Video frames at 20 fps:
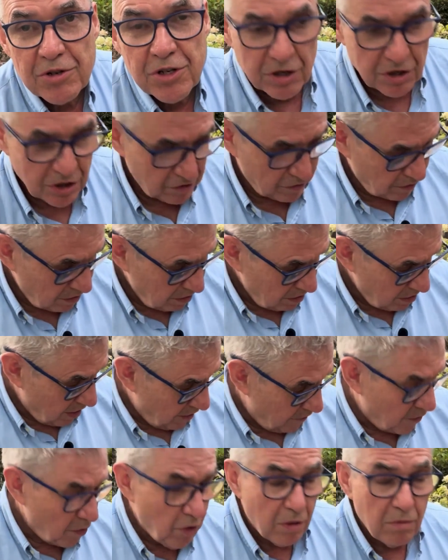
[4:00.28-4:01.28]
was useful.
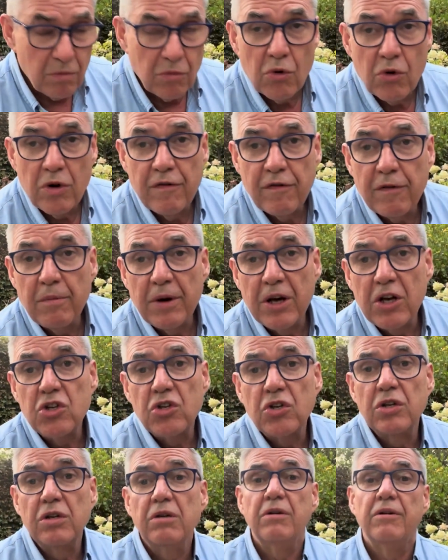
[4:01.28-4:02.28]
If you want more
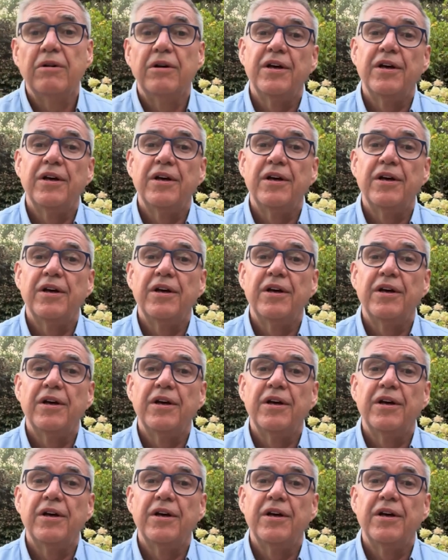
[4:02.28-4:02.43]
information,